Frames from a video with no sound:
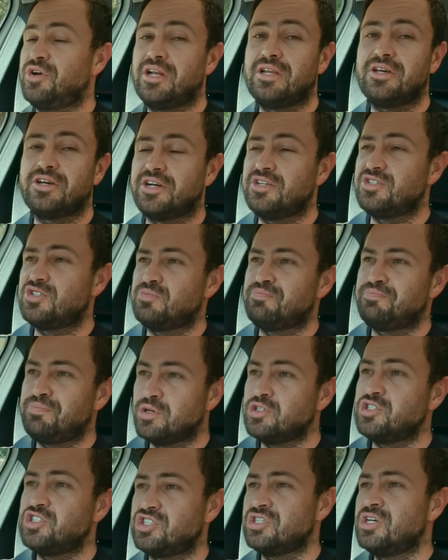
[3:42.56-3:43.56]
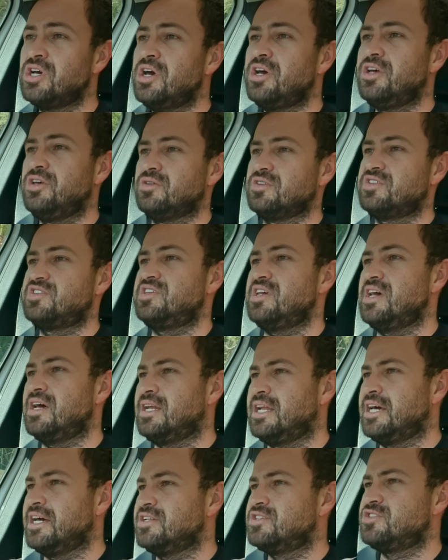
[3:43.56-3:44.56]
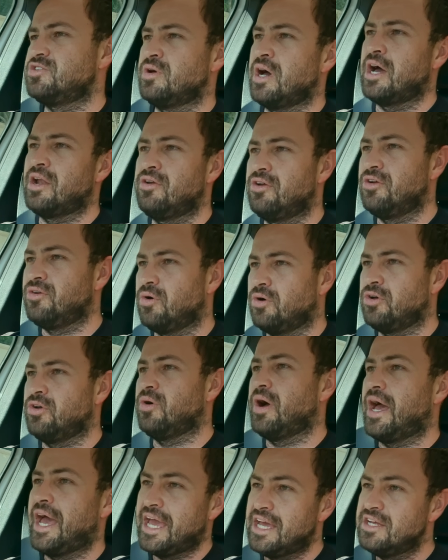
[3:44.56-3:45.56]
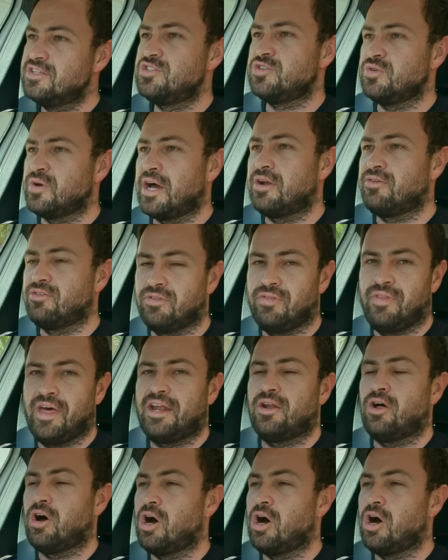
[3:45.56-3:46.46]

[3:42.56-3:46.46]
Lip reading: really going to push your CLA 200 or your A200 that